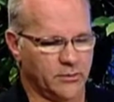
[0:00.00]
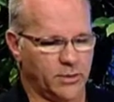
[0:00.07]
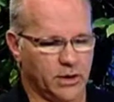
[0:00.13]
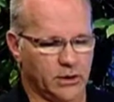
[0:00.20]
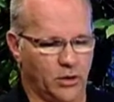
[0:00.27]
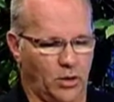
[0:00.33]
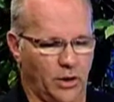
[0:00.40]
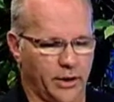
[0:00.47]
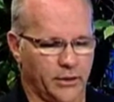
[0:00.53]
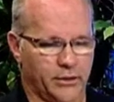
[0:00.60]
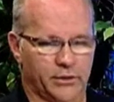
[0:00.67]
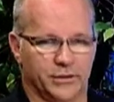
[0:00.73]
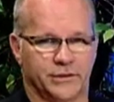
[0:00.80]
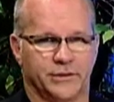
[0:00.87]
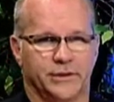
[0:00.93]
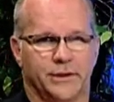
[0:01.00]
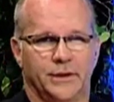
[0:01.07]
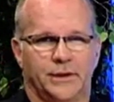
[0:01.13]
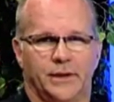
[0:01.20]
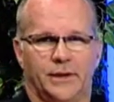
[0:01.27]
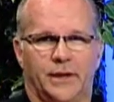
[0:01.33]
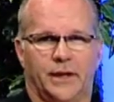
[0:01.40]
to be lawyers
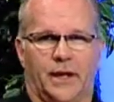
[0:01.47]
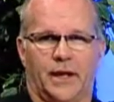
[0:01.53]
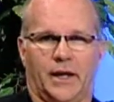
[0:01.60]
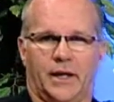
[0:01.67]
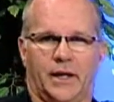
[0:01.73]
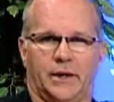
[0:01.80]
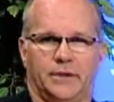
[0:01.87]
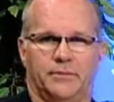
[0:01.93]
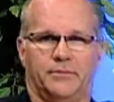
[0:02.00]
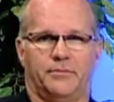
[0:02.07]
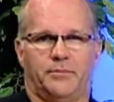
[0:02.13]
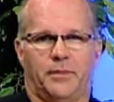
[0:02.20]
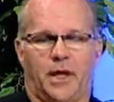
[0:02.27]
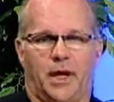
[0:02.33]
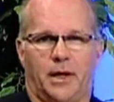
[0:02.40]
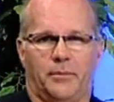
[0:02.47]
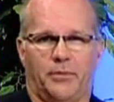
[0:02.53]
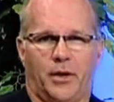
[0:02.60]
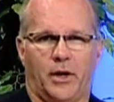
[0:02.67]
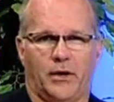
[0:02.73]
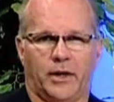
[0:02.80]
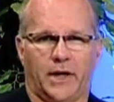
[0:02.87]
and uh,
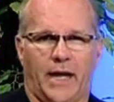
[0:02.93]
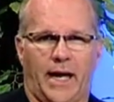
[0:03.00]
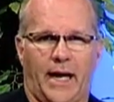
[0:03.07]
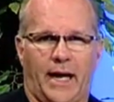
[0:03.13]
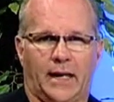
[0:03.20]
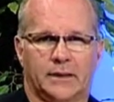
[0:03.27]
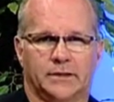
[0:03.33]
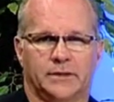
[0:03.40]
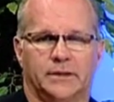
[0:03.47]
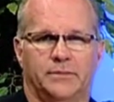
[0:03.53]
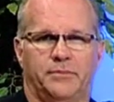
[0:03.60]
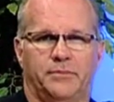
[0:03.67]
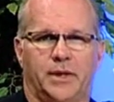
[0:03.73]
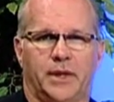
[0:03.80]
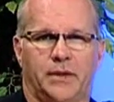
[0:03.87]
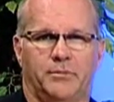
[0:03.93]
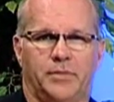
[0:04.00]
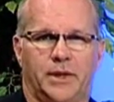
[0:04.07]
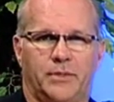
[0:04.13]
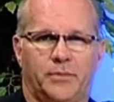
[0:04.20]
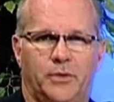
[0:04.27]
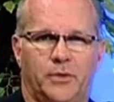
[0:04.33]
party hacks and, and
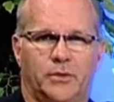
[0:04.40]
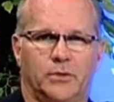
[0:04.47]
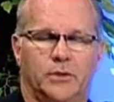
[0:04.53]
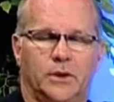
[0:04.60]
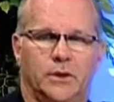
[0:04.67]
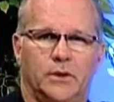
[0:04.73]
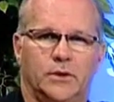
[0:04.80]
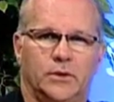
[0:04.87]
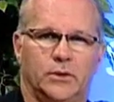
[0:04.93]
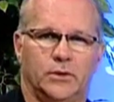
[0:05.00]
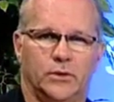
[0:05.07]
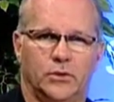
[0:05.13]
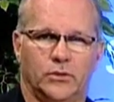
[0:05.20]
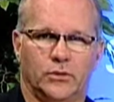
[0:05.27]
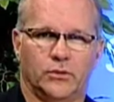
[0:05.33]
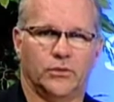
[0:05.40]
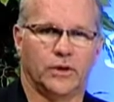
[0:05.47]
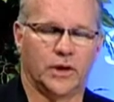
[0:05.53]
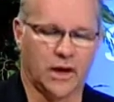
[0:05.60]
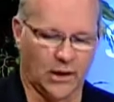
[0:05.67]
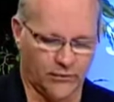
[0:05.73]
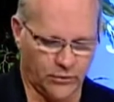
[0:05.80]
people who the
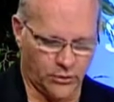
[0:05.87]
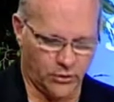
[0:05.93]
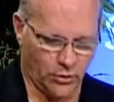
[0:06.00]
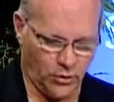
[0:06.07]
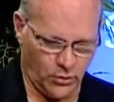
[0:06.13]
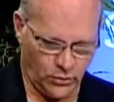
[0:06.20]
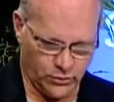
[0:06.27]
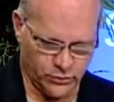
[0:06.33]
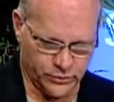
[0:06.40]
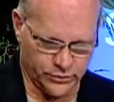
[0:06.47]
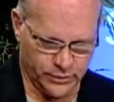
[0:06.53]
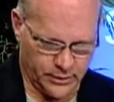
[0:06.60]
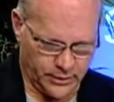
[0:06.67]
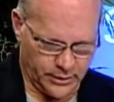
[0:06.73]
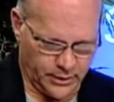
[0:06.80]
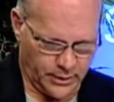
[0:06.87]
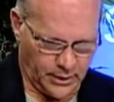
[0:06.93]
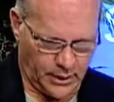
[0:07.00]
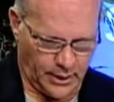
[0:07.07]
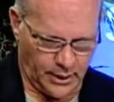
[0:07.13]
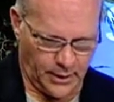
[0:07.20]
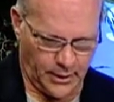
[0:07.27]
governor owes
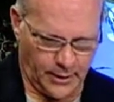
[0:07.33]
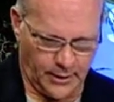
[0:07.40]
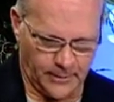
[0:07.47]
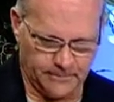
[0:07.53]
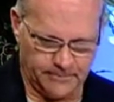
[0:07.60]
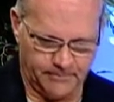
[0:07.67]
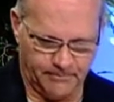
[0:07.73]
Uh,